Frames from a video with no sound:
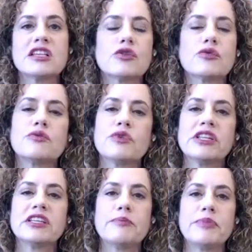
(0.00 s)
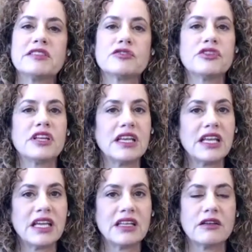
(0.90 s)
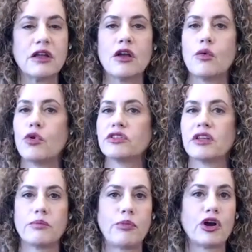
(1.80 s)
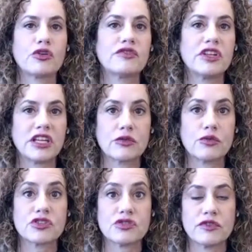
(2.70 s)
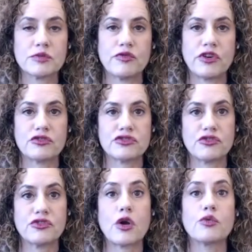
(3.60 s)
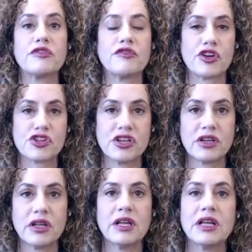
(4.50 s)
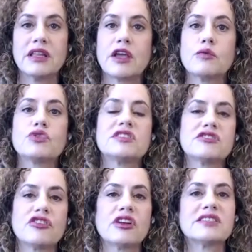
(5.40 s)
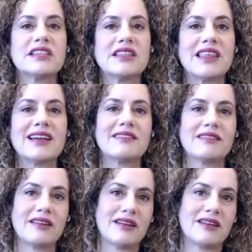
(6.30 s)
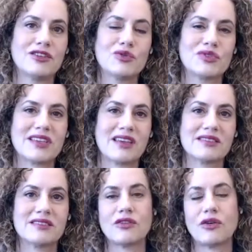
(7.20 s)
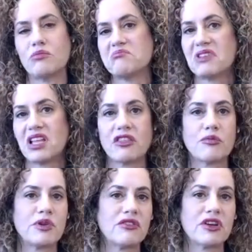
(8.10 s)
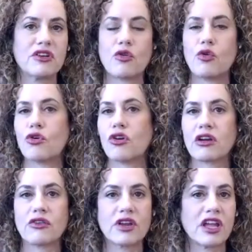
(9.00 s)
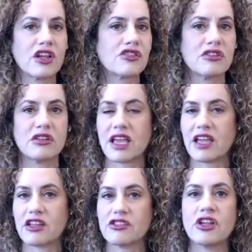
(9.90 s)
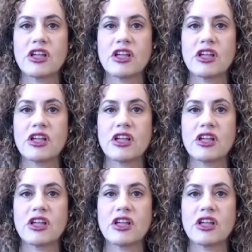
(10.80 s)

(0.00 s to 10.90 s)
So it really depends on the need, what part of the network service providers are now refreshing. I would start us in that use case. So either peering, core, aggregation, edge.